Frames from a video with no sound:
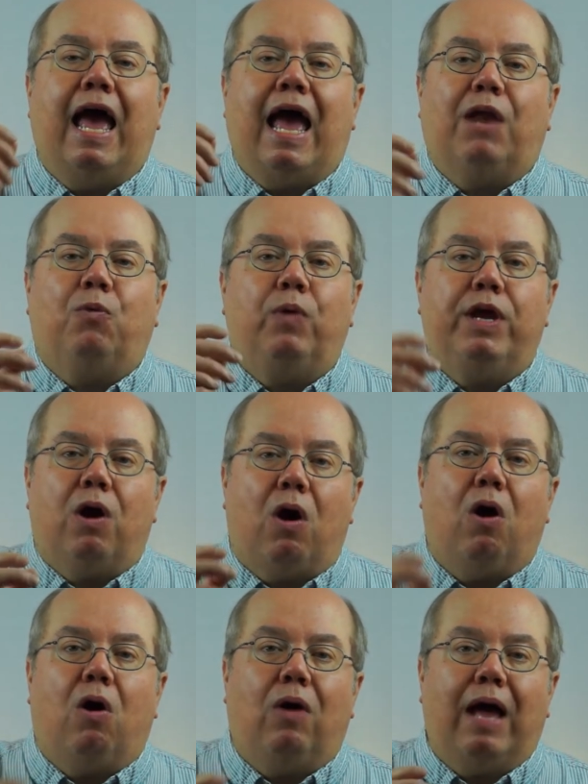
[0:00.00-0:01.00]
And we
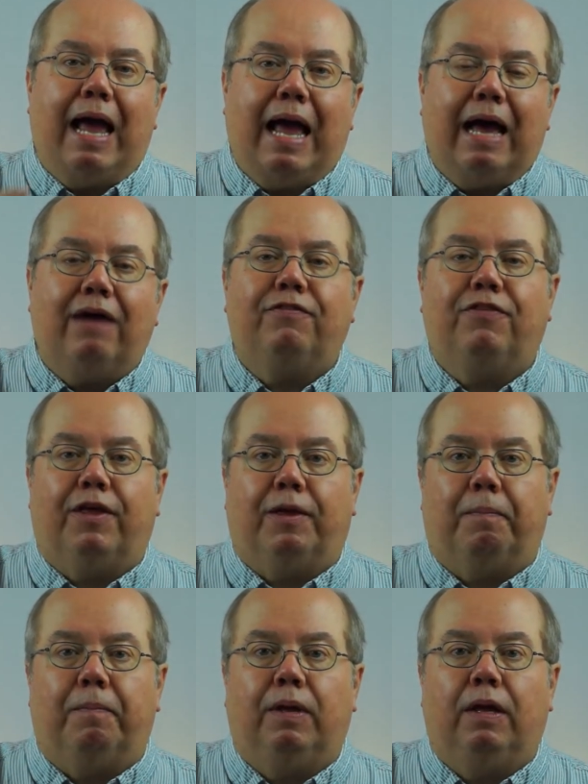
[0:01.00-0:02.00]
all have
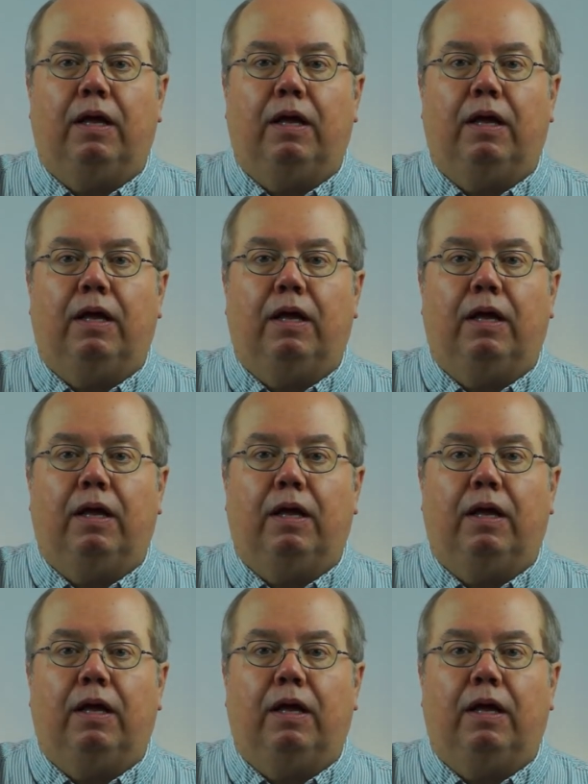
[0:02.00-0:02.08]
them.